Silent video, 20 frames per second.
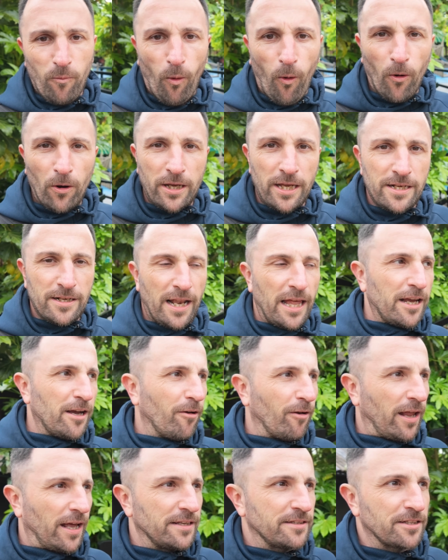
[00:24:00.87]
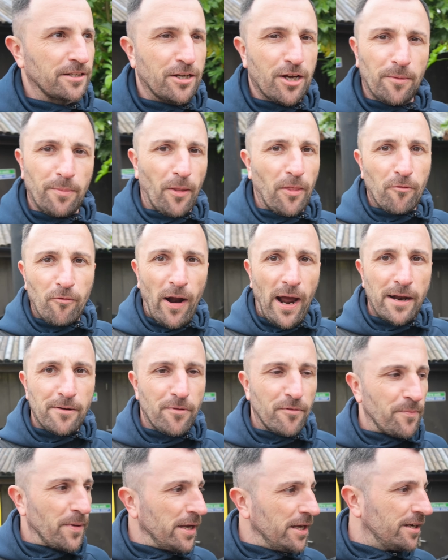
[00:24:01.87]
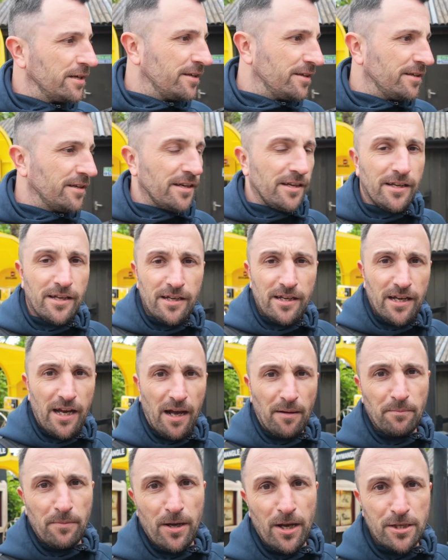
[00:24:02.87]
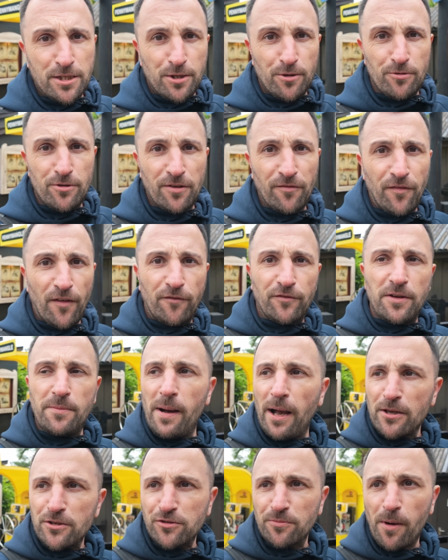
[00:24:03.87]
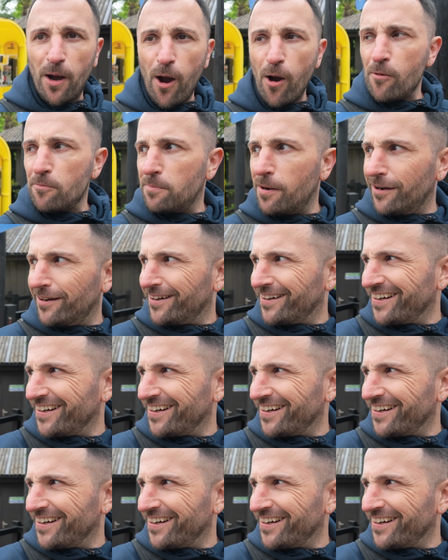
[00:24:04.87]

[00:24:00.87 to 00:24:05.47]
walk in Legoland and come on the ride with me. I'm uh, two hundred fifty miles from home.